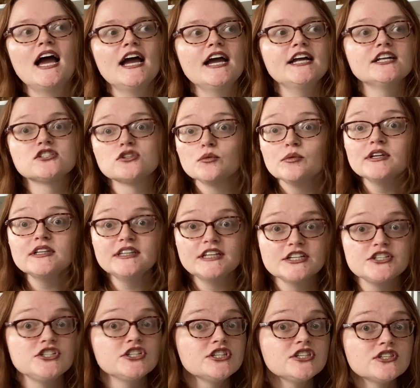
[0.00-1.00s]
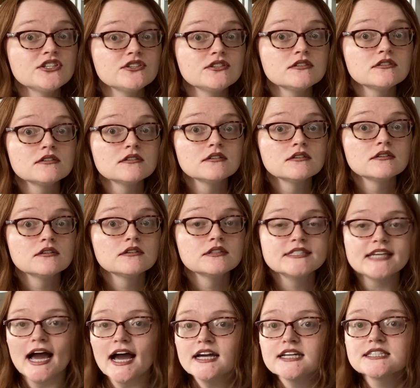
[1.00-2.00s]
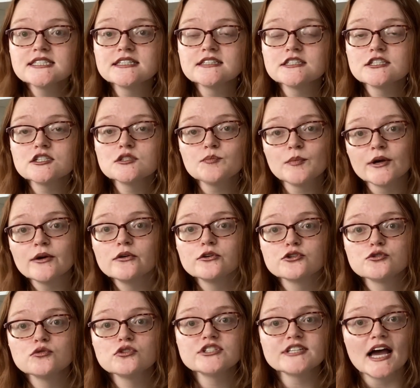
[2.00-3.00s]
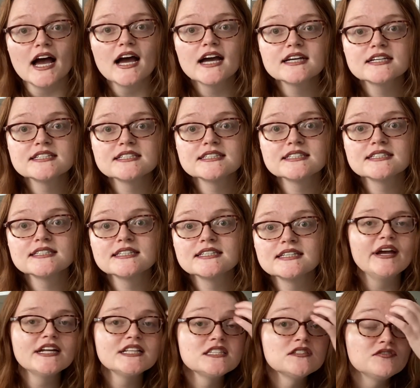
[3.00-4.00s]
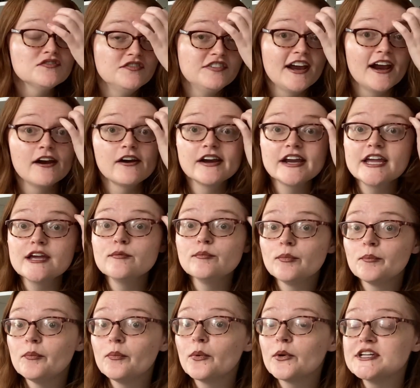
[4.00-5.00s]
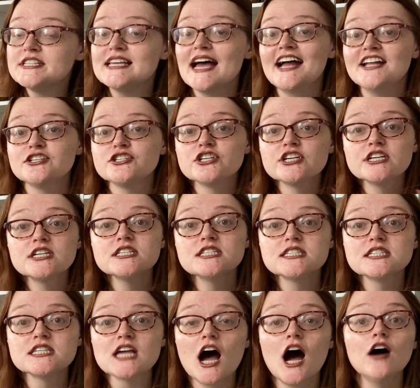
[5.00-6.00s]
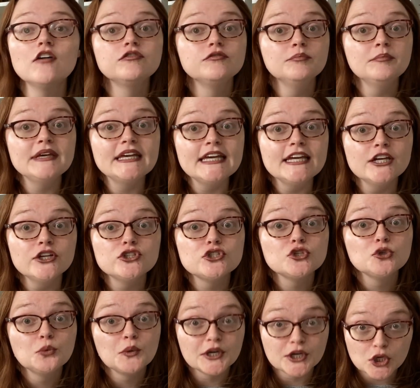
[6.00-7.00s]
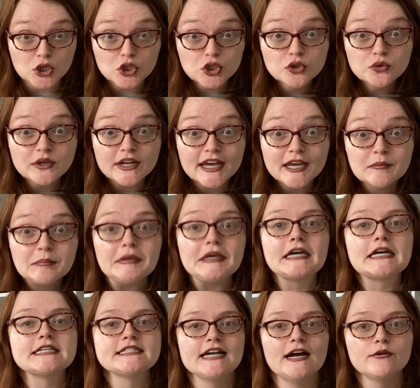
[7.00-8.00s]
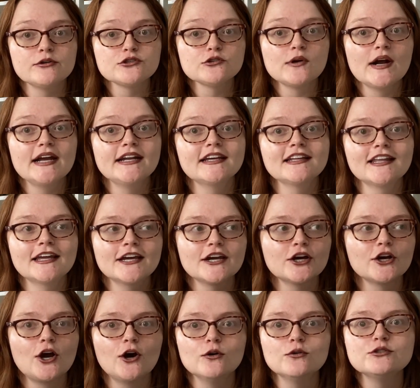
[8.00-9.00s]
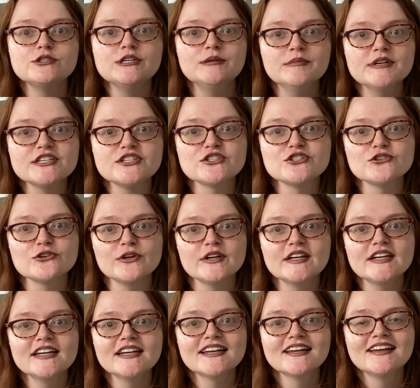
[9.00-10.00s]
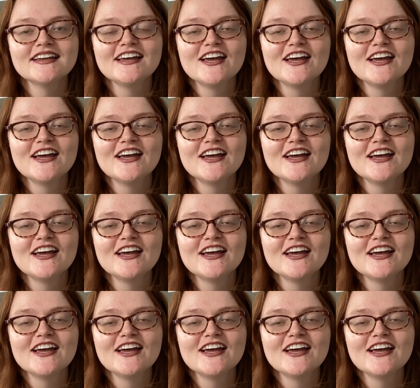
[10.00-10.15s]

It's a religious text, it's a spiritual text. It's very pretentious of me to include it because I was writing like a cozy mystery.